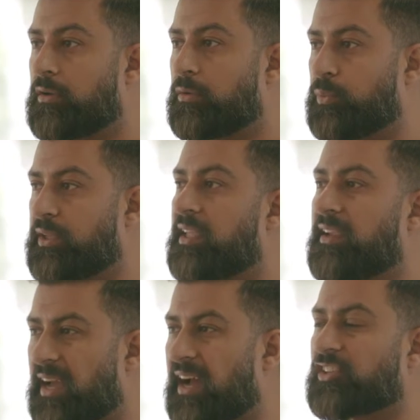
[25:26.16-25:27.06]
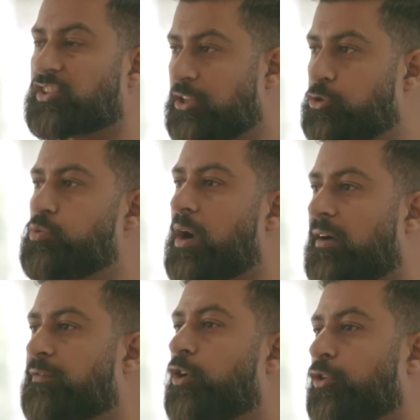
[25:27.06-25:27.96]
we think actually you
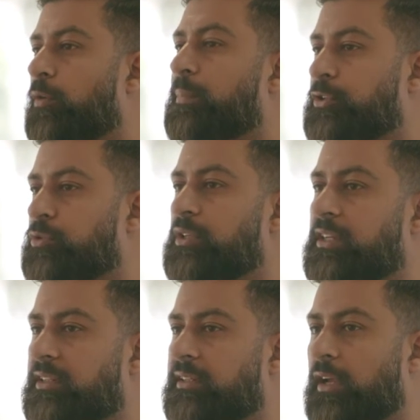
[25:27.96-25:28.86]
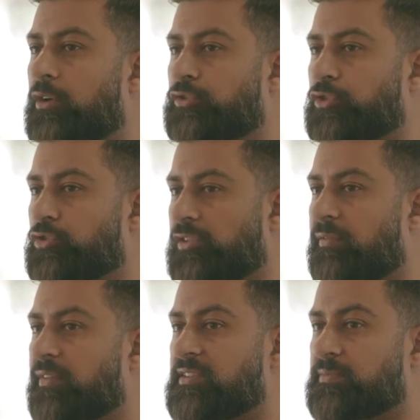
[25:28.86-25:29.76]
have got an opportunity to take on social
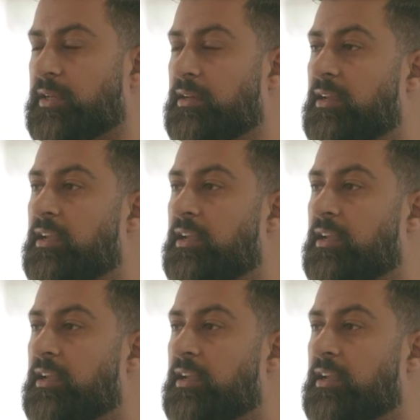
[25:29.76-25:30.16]
investment,